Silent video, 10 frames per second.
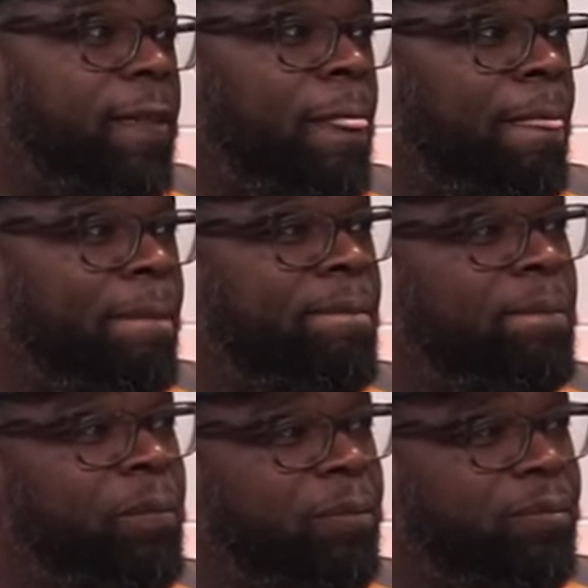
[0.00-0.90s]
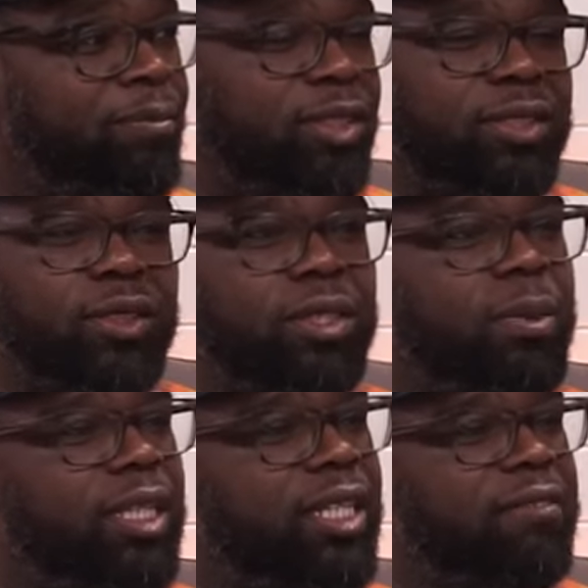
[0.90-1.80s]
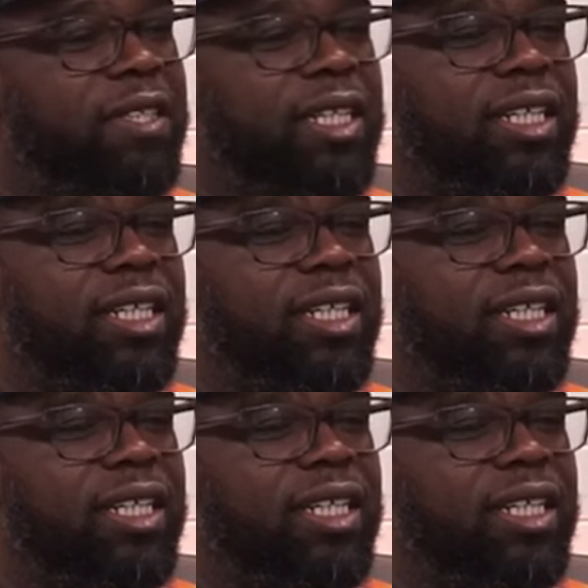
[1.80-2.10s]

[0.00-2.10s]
Yeah. Story of my life.